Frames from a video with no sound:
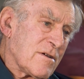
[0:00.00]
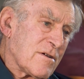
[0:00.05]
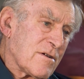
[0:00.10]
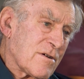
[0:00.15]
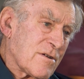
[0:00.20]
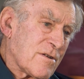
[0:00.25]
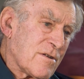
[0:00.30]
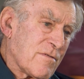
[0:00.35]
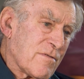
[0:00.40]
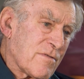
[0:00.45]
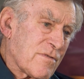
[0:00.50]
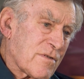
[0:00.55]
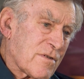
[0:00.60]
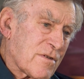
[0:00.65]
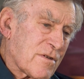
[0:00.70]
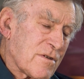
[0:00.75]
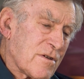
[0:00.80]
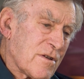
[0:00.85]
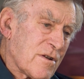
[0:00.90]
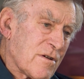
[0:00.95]
I never,
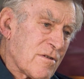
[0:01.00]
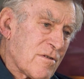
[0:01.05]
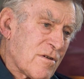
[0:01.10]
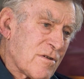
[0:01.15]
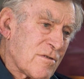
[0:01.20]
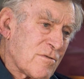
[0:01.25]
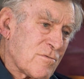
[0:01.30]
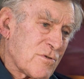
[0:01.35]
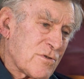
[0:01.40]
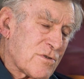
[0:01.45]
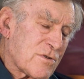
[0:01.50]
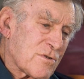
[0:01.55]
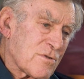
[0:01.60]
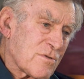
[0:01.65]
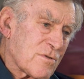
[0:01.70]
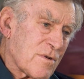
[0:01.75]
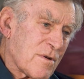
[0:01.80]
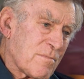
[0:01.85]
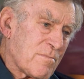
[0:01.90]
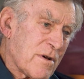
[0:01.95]
you know, I always
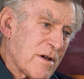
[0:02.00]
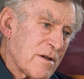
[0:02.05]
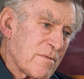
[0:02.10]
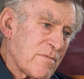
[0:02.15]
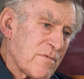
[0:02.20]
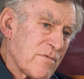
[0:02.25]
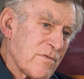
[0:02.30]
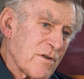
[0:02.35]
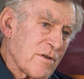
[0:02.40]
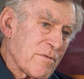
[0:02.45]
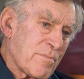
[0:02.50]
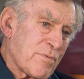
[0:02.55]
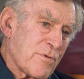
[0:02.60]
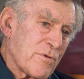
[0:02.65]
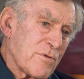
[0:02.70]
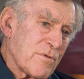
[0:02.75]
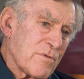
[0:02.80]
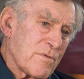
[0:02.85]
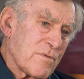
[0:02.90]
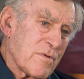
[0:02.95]
thought I blamed
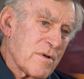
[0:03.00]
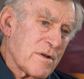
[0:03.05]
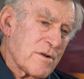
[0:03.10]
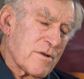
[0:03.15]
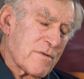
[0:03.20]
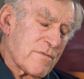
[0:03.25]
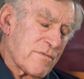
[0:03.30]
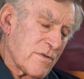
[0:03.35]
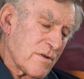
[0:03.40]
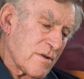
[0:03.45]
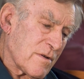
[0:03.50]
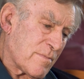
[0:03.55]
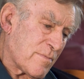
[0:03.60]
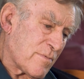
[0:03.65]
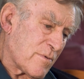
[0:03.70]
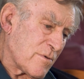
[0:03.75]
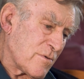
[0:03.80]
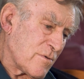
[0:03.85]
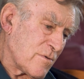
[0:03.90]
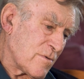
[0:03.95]
Villapru, not
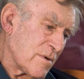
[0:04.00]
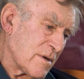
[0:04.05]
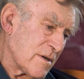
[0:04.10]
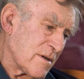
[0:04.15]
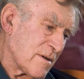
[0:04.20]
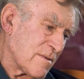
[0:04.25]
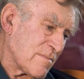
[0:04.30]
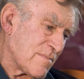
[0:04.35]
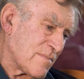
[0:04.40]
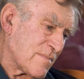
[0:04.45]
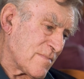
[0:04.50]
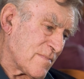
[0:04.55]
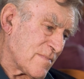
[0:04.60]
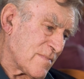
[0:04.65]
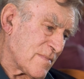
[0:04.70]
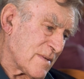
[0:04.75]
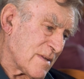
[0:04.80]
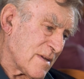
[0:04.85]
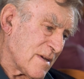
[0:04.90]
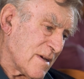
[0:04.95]
Villapru. Uh,
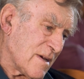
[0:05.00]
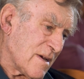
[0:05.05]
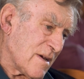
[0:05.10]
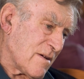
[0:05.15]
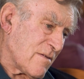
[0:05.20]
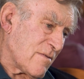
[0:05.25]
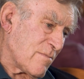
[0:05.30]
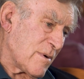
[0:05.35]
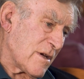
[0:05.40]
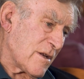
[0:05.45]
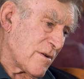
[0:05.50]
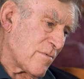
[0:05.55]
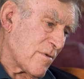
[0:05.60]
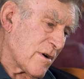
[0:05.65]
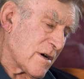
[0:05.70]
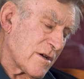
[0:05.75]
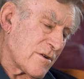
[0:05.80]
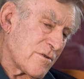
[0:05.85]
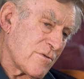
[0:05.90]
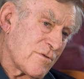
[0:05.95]
Doga?
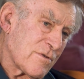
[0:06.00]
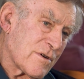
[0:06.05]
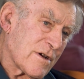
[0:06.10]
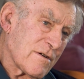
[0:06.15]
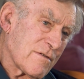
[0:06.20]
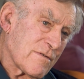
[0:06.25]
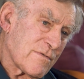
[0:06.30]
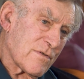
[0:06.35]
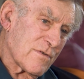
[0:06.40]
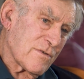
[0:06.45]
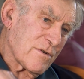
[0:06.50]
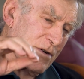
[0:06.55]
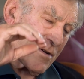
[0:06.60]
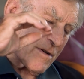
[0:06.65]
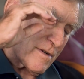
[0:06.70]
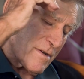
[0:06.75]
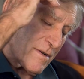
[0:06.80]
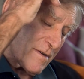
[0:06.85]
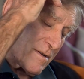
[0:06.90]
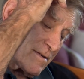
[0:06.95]
Benvar Doga for
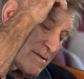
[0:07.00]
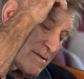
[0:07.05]
it.